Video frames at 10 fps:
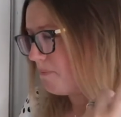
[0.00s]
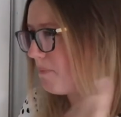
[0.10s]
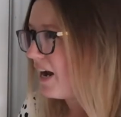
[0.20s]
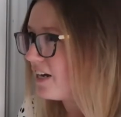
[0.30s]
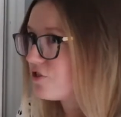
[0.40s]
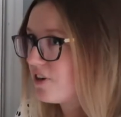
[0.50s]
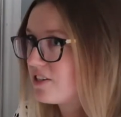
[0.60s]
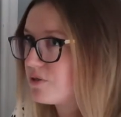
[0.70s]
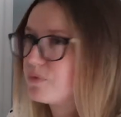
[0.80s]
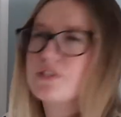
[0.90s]
My
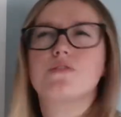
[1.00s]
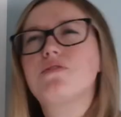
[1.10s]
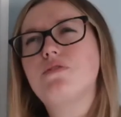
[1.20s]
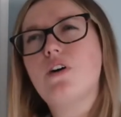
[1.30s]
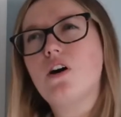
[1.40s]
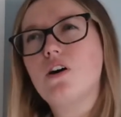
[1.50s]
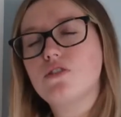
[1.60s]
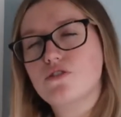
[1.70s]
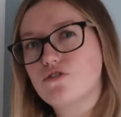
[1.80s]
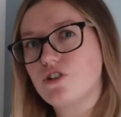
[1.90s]
dress was
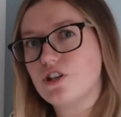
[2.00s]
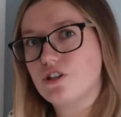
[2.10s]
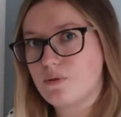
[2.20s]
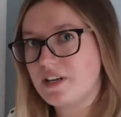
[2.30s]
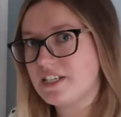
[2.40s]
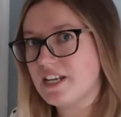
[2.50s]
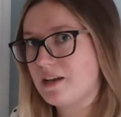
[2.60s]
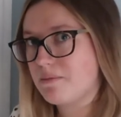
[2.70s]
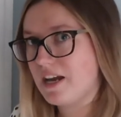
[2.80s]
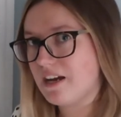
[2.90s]

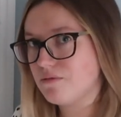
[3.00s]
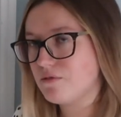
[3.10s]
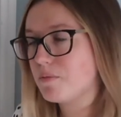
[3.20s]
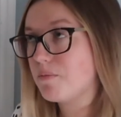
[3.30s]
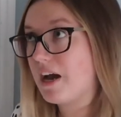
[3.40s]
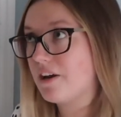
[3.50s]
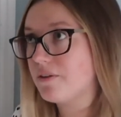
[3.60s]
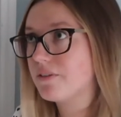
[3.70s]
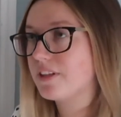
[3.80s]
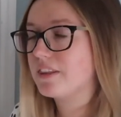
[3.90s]
£429, but I
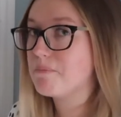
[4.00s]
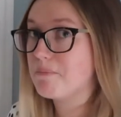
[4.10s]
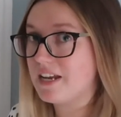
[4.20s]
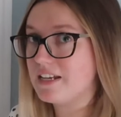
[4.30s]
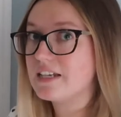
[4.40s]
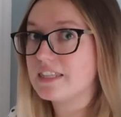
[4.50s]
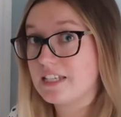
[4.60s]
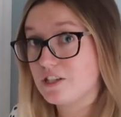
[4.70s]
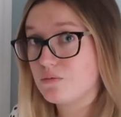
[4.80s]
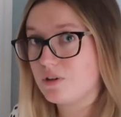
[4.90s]
don't think they make
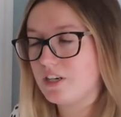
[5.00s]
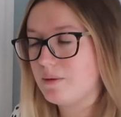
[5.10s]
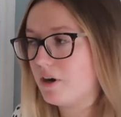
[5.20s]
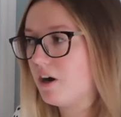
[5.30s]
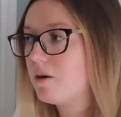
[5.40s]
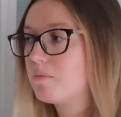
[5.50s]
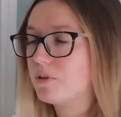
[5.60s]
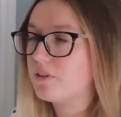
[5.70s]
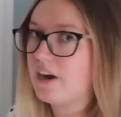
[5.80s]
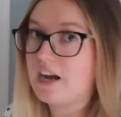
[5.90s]
this one anymore, but
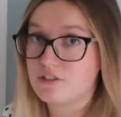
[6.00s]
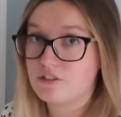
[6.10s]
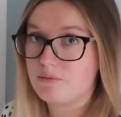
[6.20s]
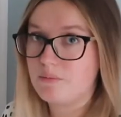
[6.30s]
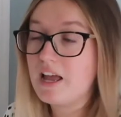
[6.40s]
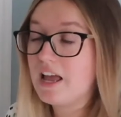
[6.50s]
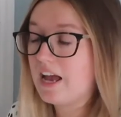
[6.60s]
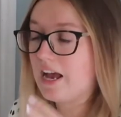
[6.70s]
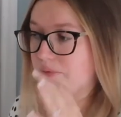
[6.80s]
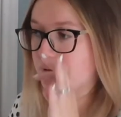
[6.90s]
there are some
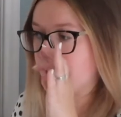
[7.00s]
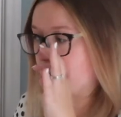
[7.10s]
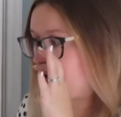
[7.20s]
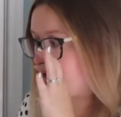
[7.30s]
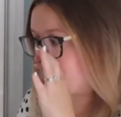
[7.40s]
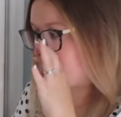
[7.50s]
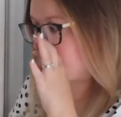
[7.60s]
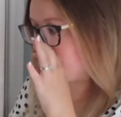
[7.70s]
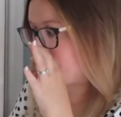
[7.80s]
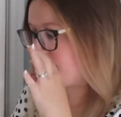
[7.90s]
absolutely gorgeous
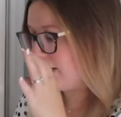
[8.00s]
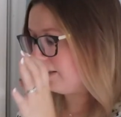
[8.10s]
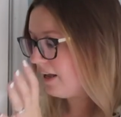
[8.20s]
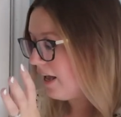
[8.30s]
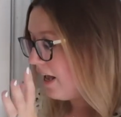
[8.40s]
ones still.